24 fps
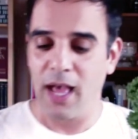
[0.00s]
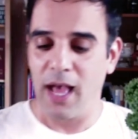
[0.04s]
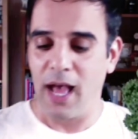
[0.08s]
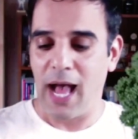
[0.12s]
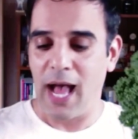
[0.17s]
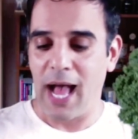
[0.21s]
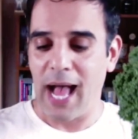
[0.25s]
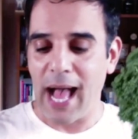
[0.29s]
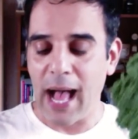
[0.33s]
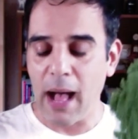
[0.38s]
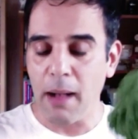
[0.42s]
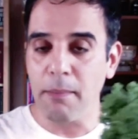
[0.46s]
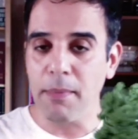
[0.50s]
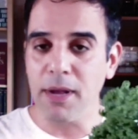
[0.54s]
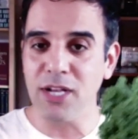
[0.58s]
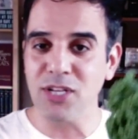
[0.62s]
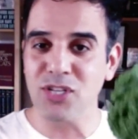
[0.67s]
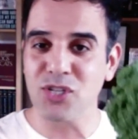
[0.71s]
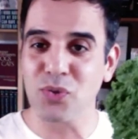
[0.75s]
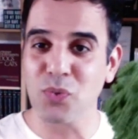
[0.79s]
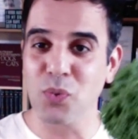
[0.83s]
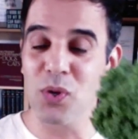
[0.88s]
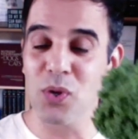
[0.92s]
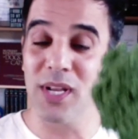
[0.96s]
How
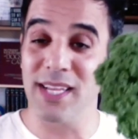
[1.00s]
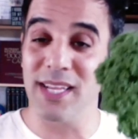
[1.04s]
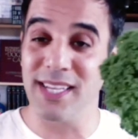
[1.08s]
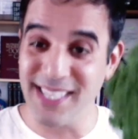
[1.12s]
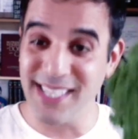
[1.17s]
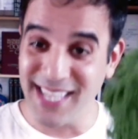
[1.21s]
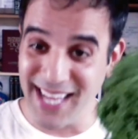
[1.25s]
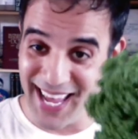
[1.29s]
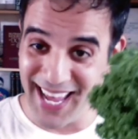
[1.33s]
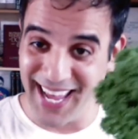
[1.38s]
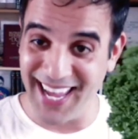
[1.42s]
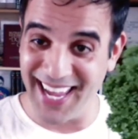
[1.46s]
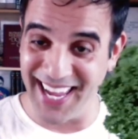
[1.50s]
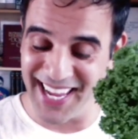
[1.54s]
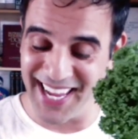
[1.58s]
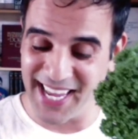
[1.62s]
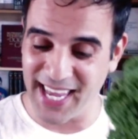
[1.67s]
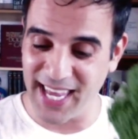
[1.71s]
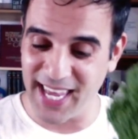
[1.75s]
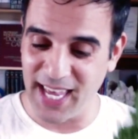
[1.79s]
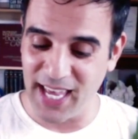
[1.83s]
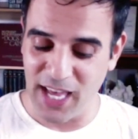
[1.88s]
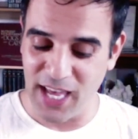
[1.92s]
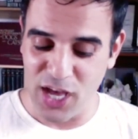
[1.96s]
much would it
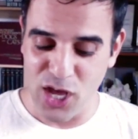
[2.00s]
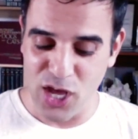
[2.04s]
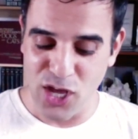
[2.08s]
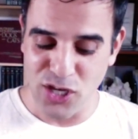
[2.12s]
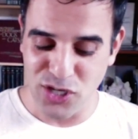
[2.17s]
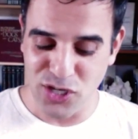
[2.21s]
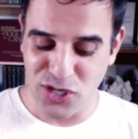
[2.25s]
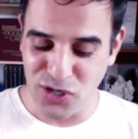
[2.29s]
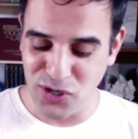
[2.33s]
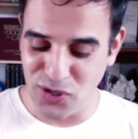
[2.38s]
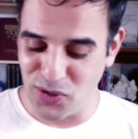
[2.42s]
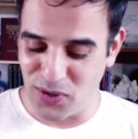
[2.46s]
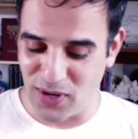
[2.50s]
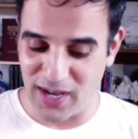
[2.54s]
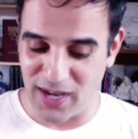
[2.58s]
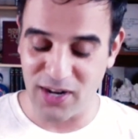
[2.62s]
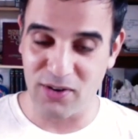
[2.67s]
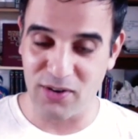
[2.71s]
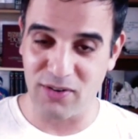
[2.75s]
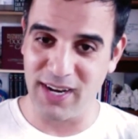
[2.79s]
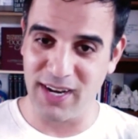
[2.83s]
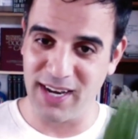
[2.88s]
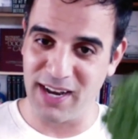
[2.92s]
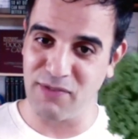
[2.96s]
take to, I know,
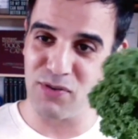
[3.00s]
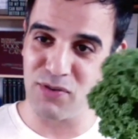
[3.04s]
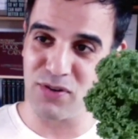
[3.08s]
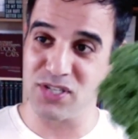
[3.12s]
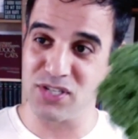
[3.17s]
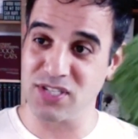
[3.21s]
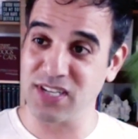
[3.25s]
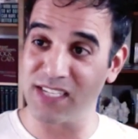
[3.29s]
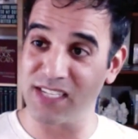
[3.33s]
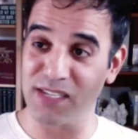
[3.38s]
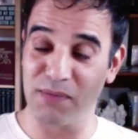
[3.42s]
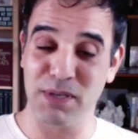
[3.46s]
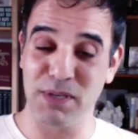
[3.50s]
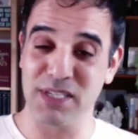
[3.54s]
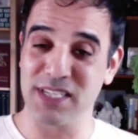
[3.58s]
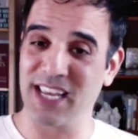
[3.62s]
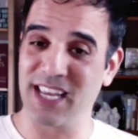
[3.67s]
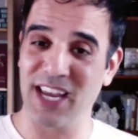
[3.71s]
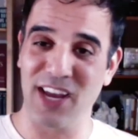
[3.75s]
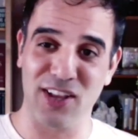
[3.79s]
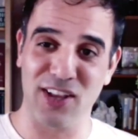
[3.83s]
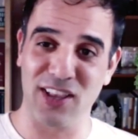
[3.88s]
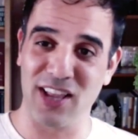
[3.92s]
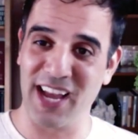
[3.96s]
right? Everyone just has a piece of
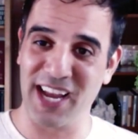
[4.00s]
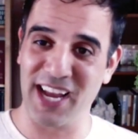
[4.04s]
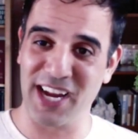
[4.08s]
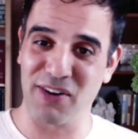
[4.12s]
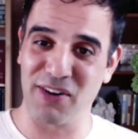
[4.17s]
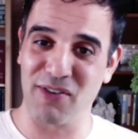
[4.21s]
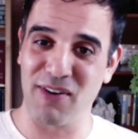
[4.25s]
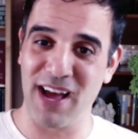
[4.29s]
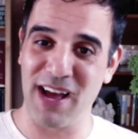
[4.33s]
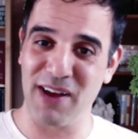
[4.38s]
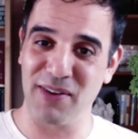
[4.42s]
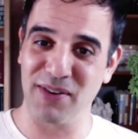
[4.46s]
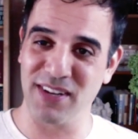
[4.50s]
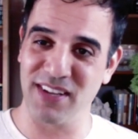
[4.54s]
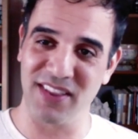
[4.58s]
kale lying around.